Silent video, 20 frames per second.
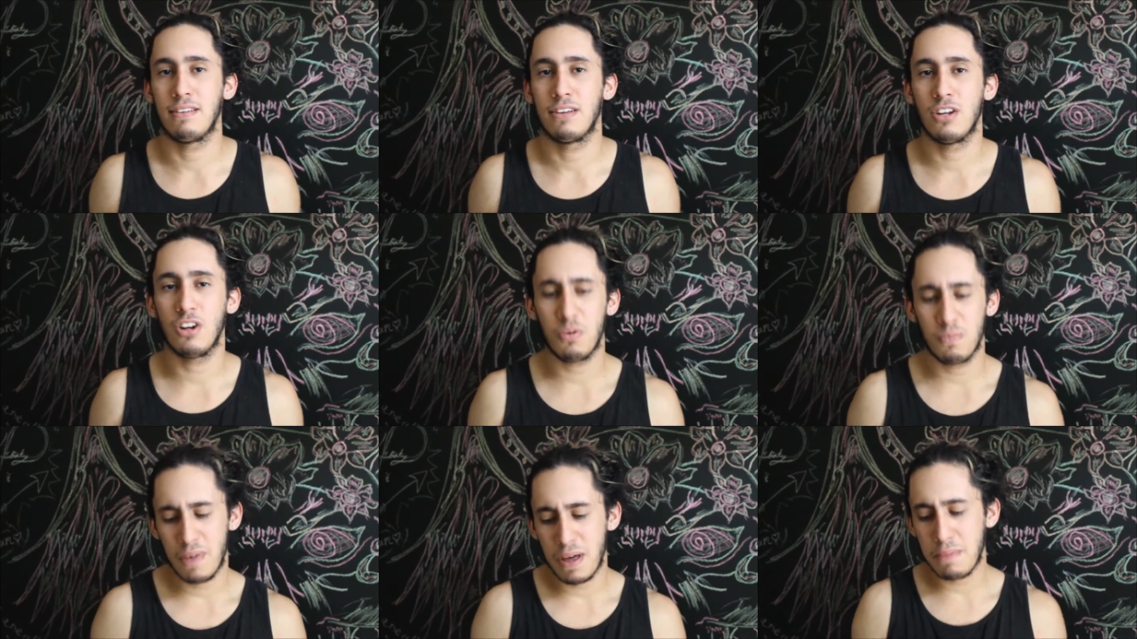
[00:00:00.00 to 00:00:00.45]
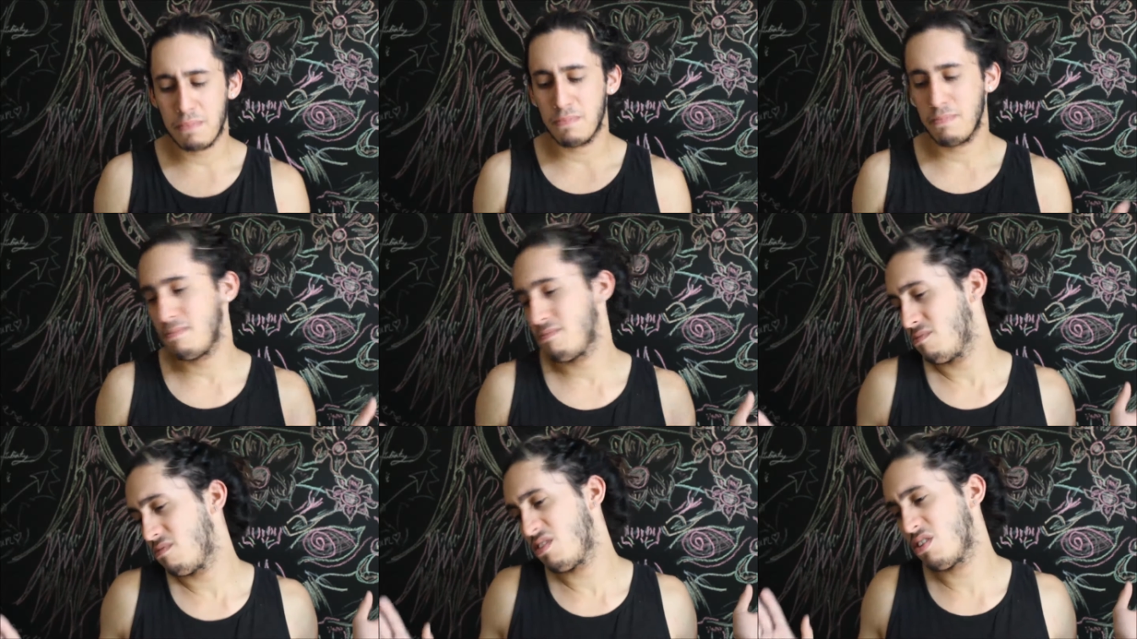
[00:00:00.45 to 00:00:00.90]
You know, make,
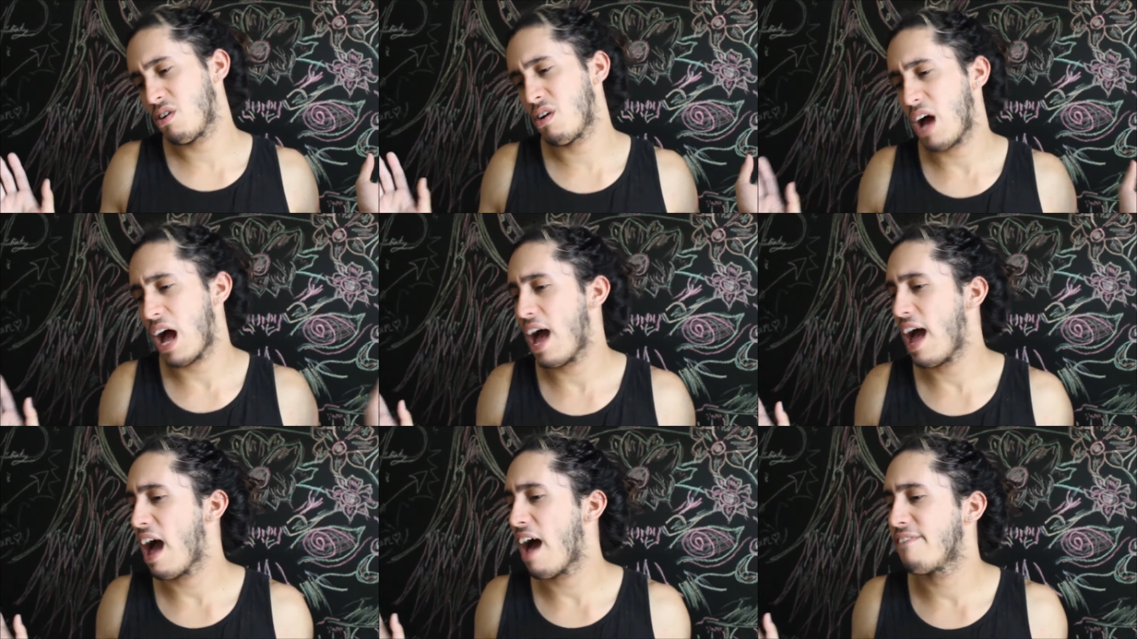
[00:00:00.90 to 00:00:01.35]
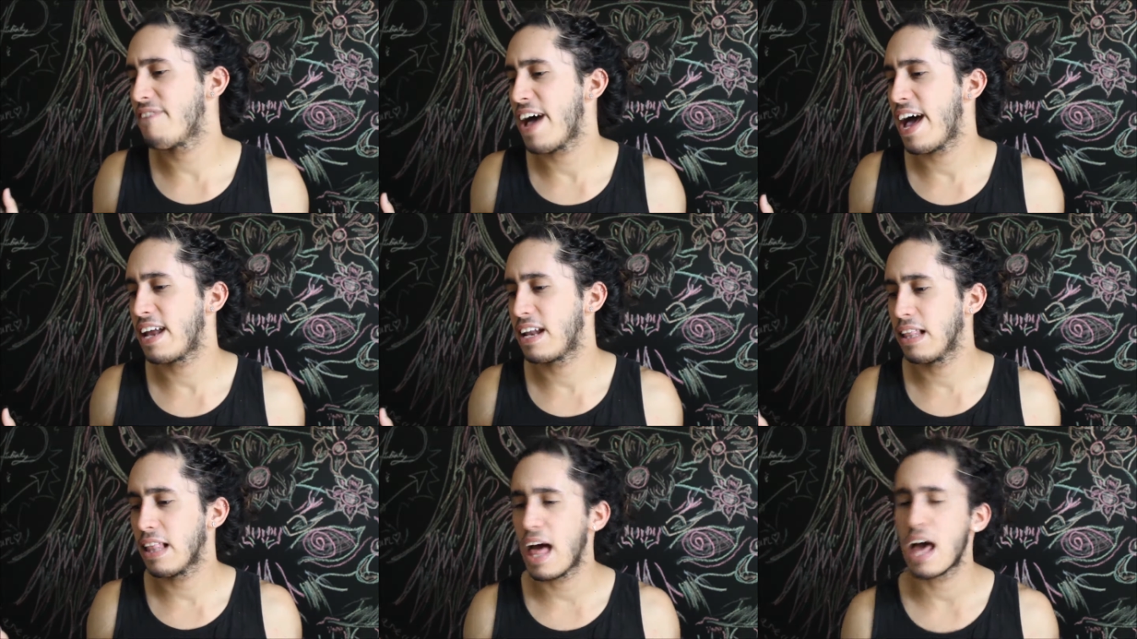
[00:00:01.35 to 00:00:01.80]
you know, I, have
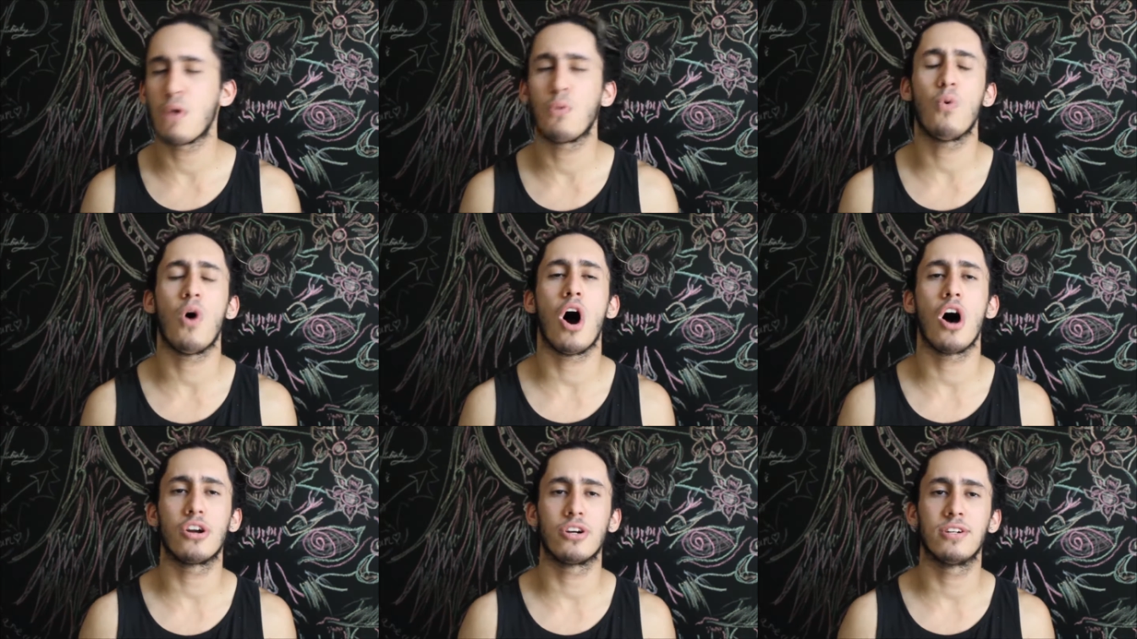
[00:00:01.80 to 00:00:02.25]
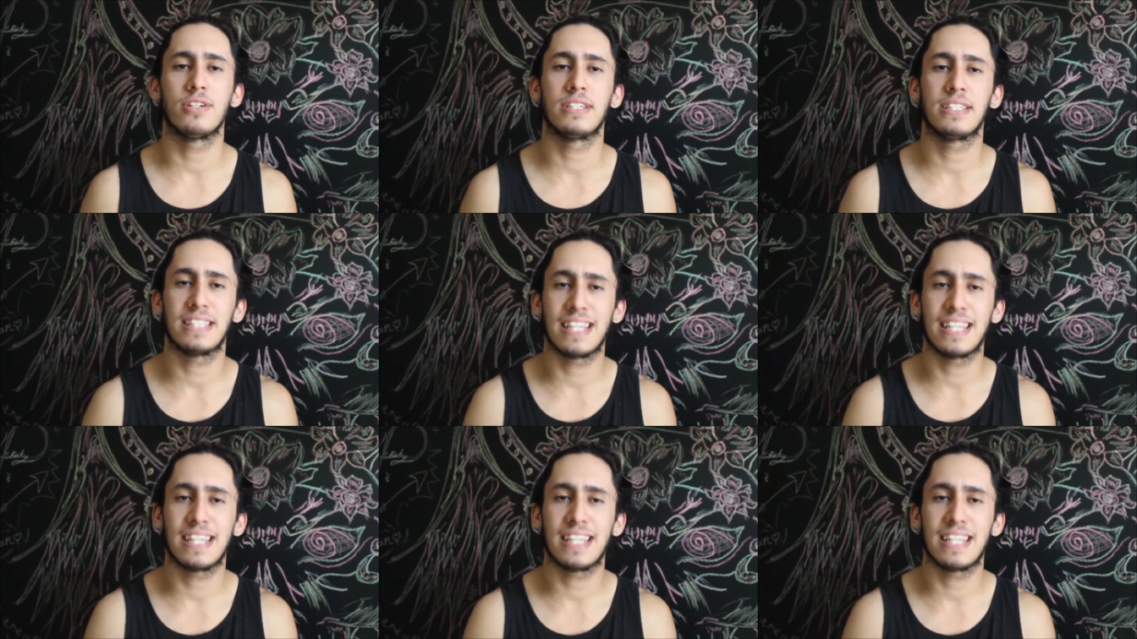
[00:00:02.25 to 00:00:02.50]
had a lot of water in